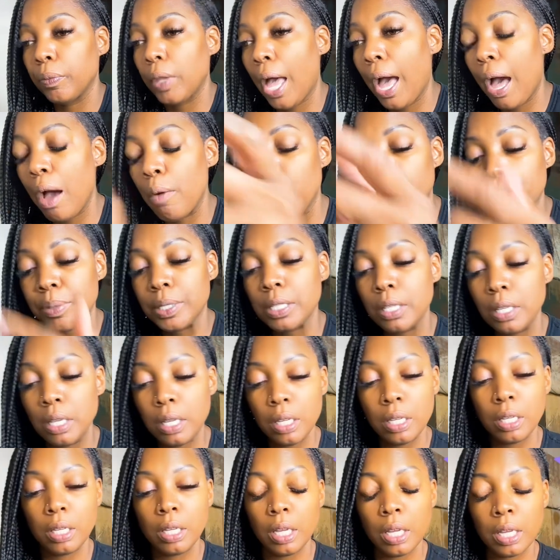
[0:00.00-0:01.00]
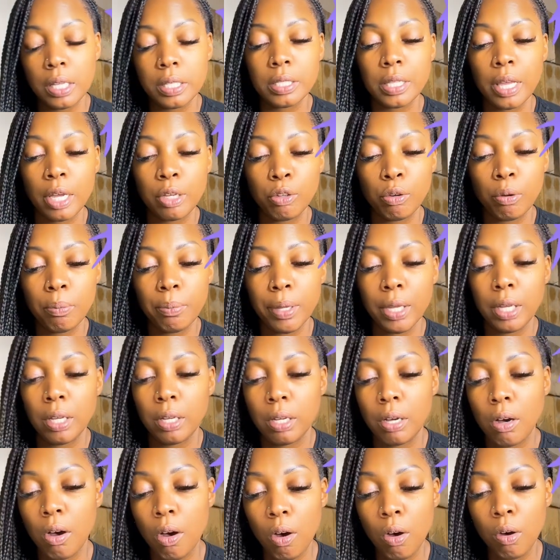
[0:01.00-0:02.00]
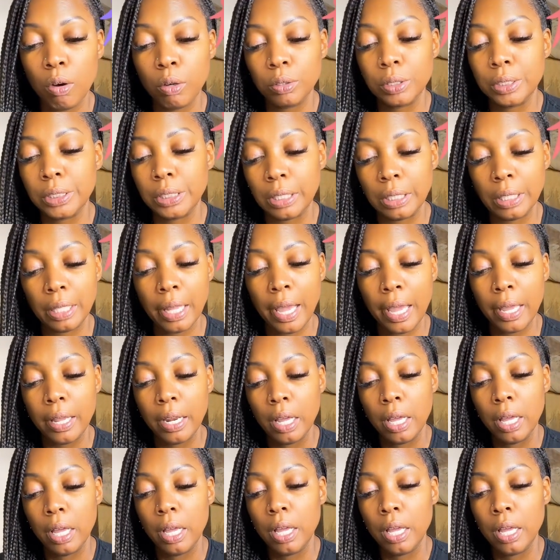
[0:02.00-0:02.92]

how I'm seeing it. It's like you're being called to let